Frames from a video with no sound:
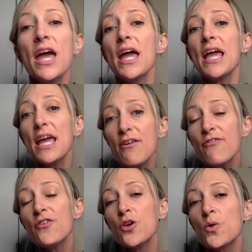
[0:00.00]
If
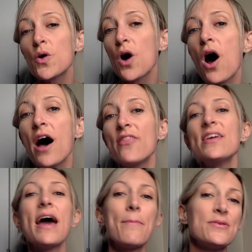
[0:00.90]
you caught the
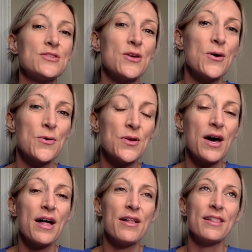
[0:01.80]
episode
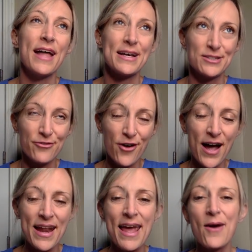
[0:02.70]
last
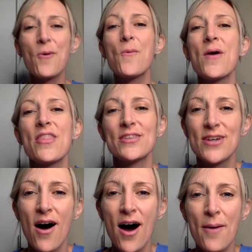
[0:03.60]
Friday with
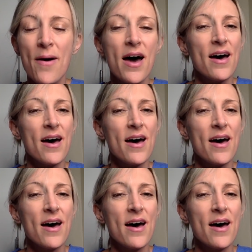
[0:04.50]
Tom